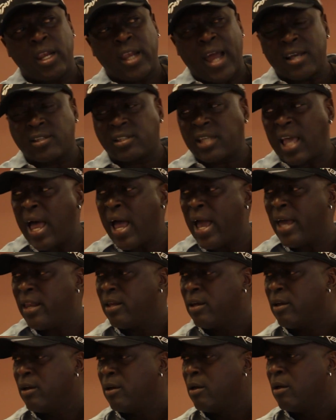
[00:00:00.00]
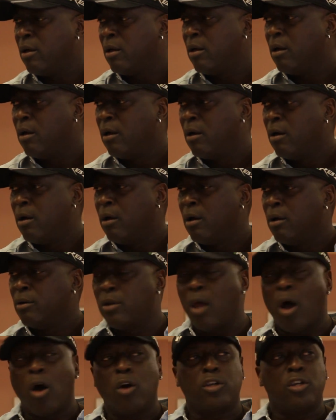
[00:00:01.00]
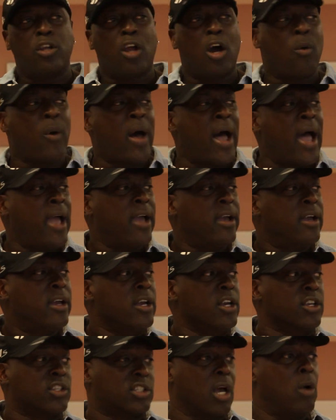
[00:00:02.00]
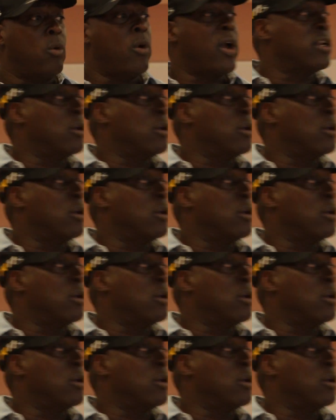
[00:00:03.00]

outside? No. No, you know why? Somewhere in